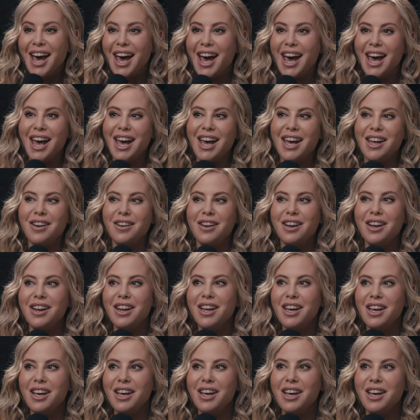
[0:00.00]
and
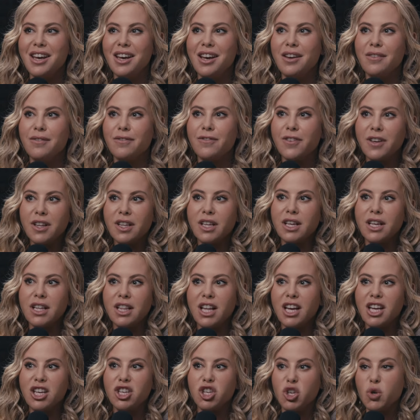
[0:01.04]
feeling
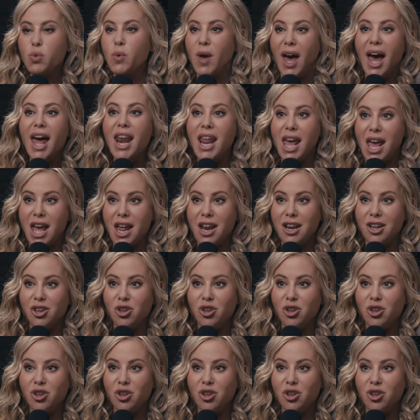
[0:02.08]
like you get it.